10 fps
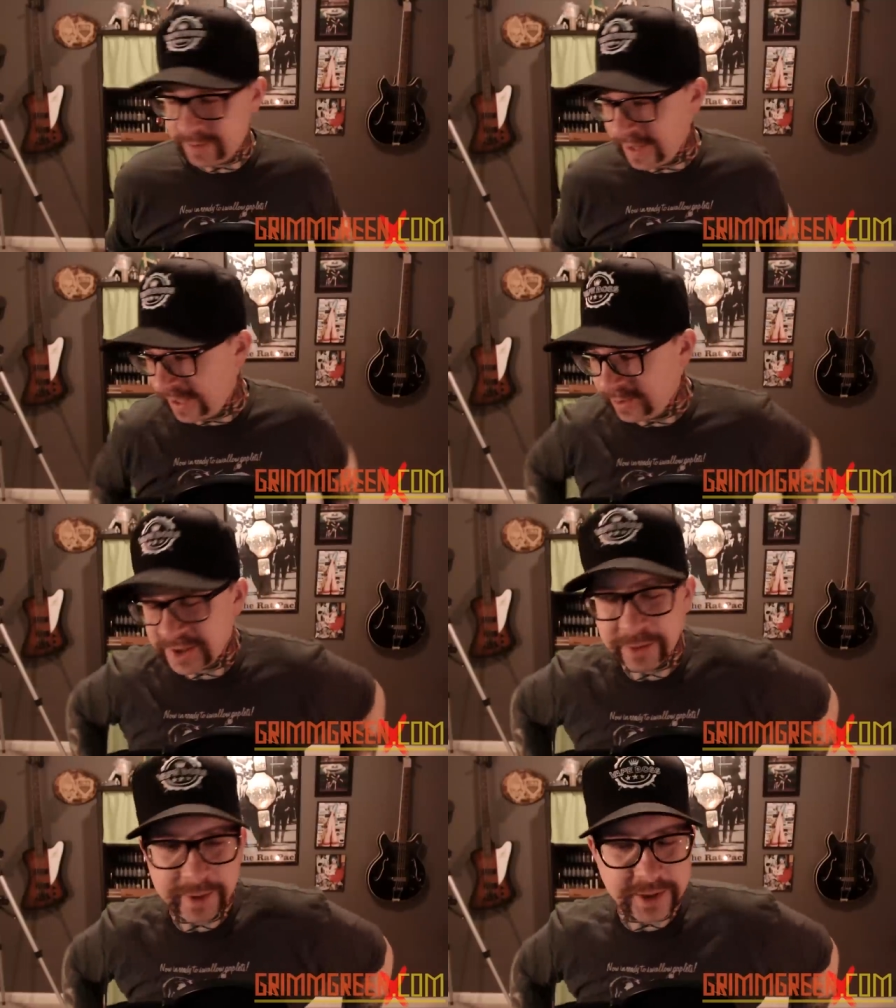thank you
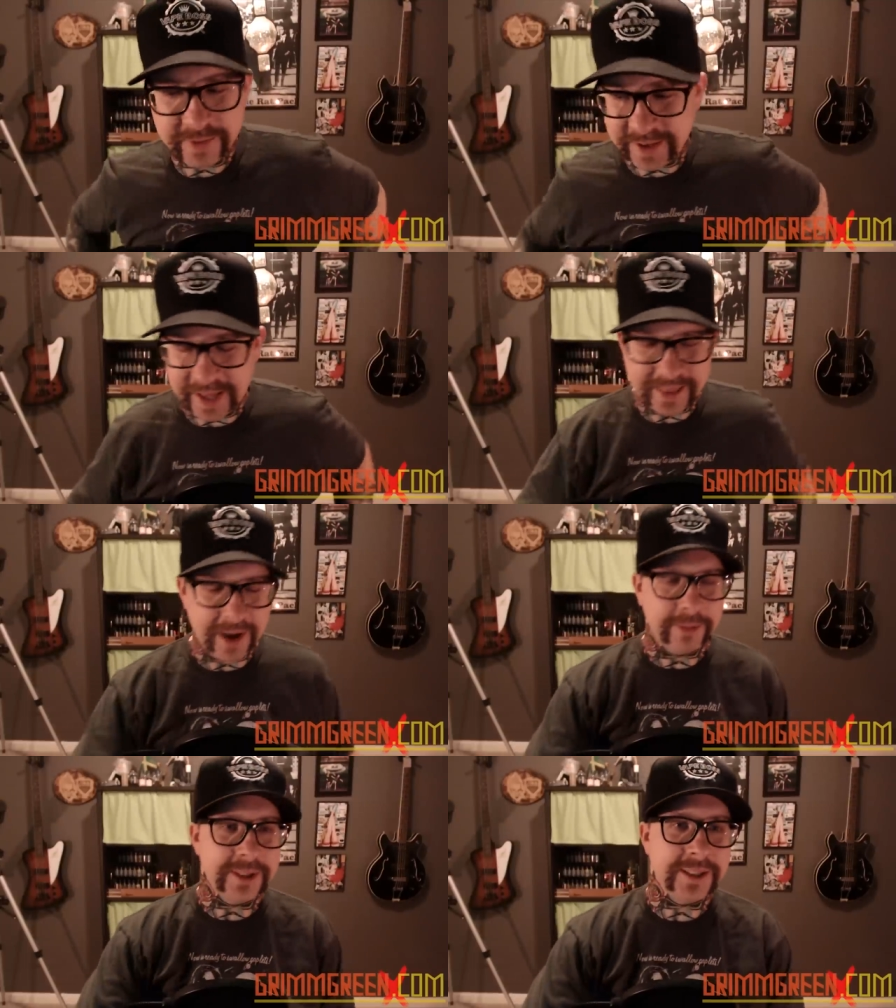so much for that.
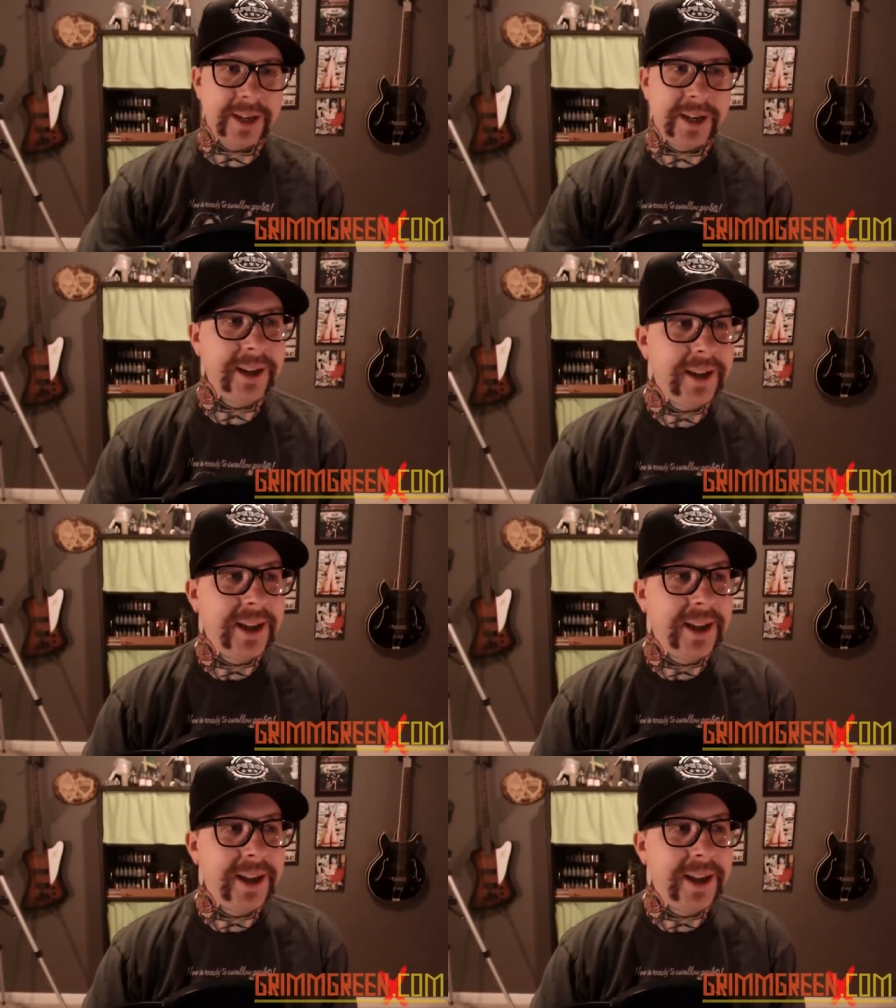That was. Uh,